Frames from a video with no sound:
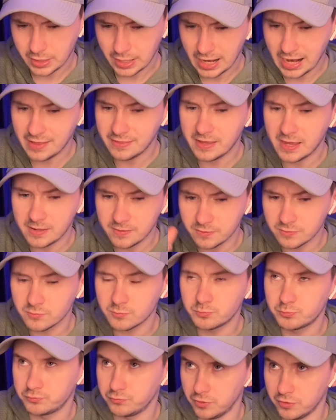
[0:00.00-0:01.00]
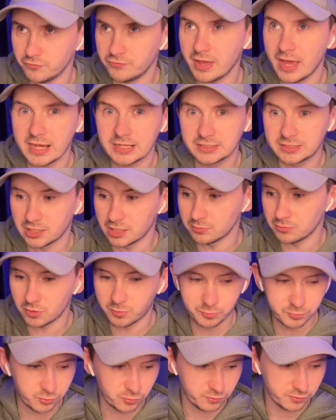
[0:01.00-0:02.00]
And then the rest of them
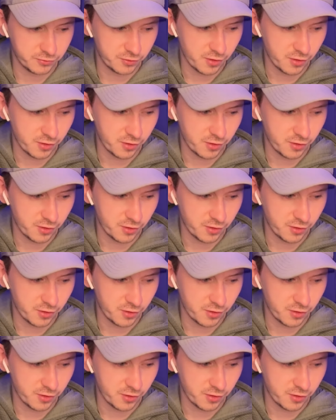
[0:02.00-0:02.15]
are, the